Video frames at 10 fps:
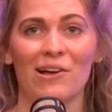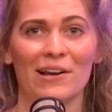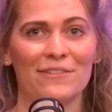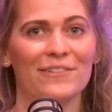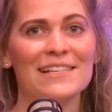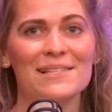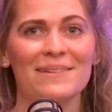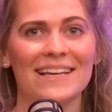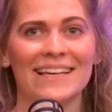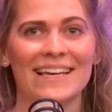Lonnie
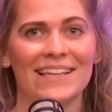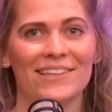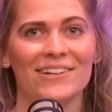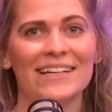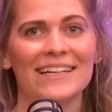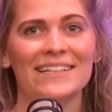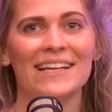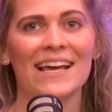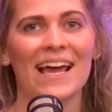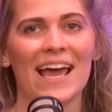Frisbee, Keith
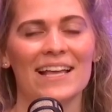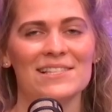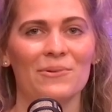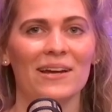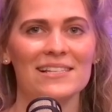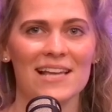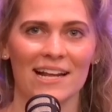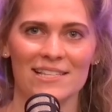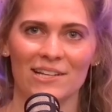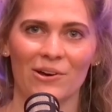Green, and so we're
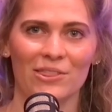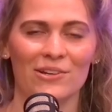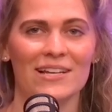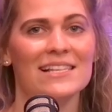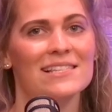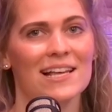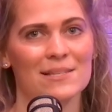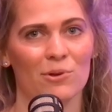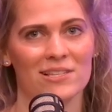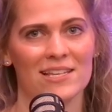excited to go through his
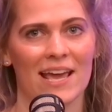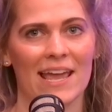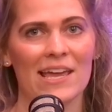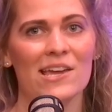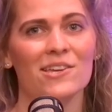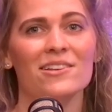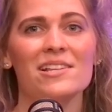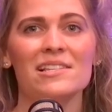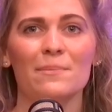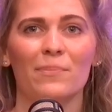testimony today.
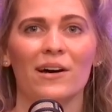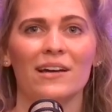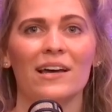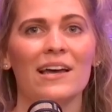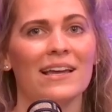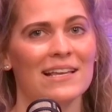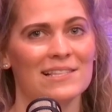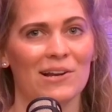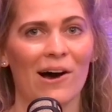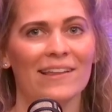He also has a book.
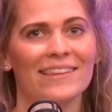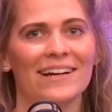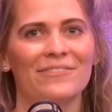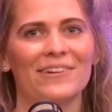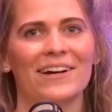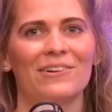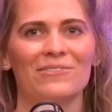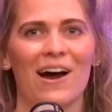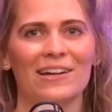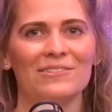He's an author
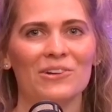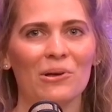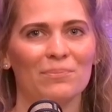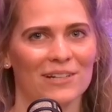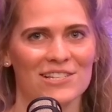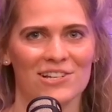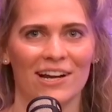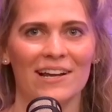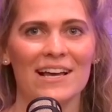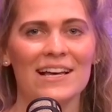for Rock and Roll
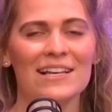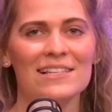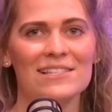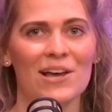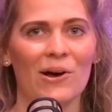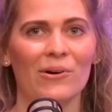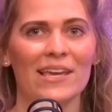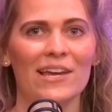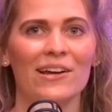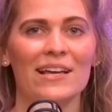Preacher.
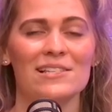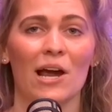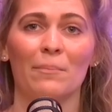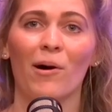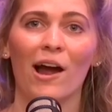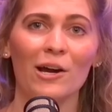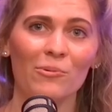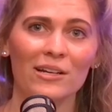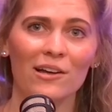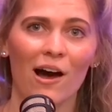So here is our
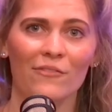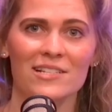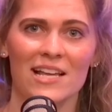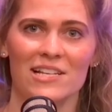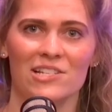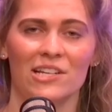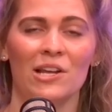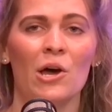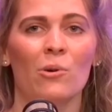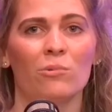part one
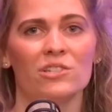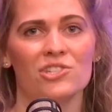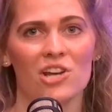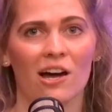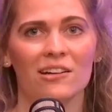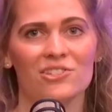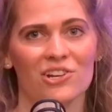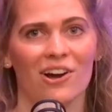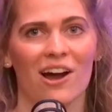conversation with Chuck